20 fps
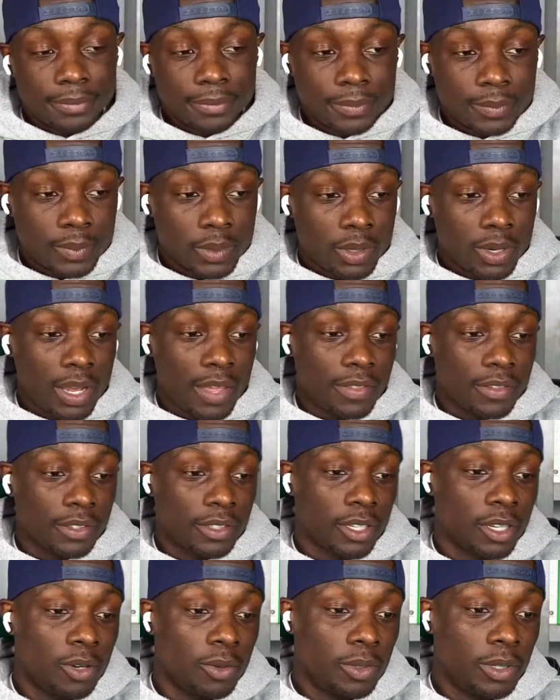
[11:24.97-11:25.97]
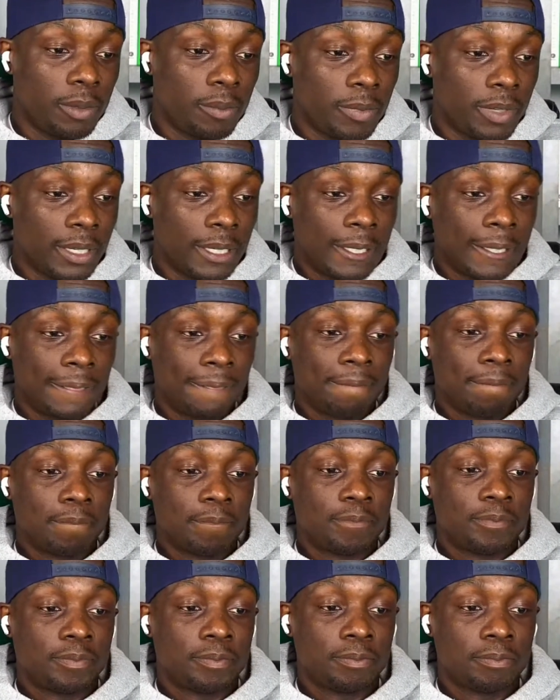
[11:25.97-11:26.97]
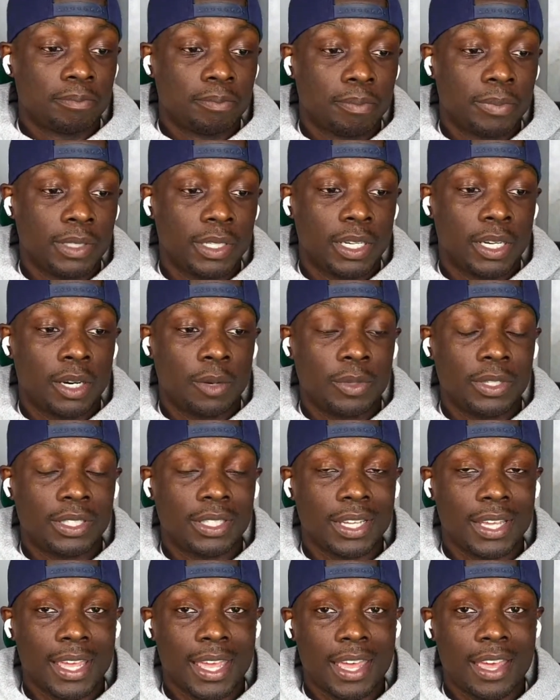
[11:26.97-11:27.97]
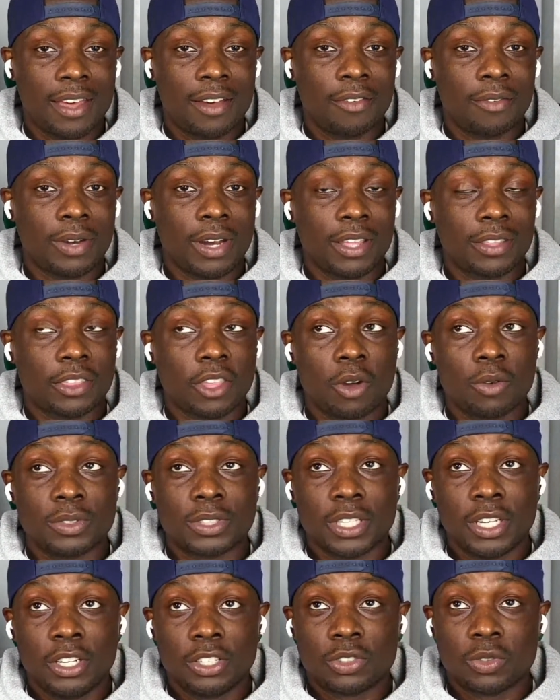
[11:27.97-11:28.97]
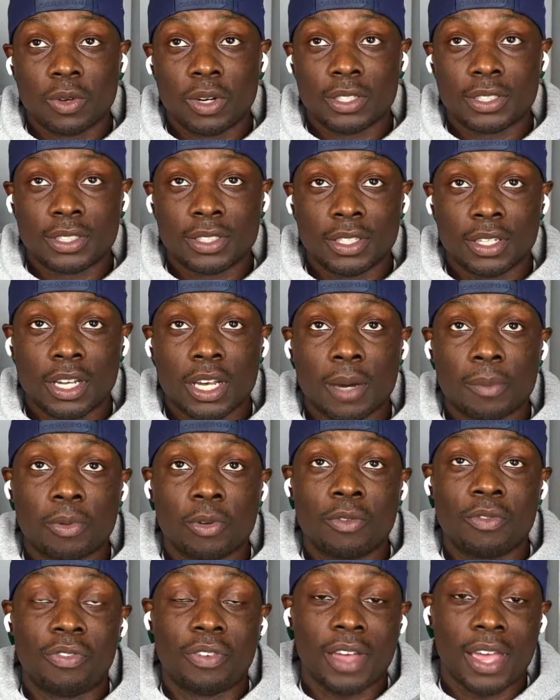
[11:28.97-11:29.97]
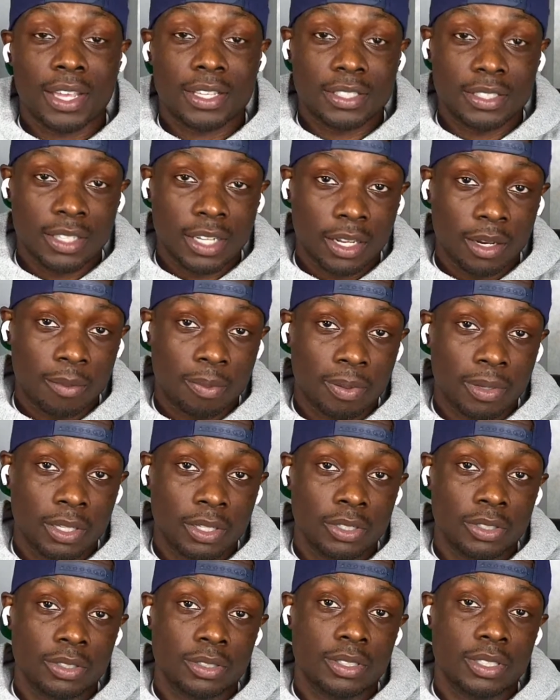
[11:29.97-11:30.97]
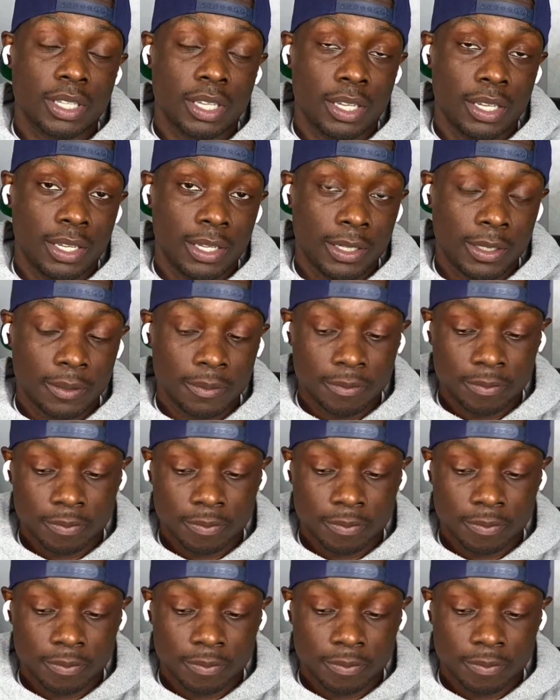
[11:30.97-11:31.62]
we're gonna have to deal with it, man. But we did have what I thought was interesting, a couple of vaccinated players saying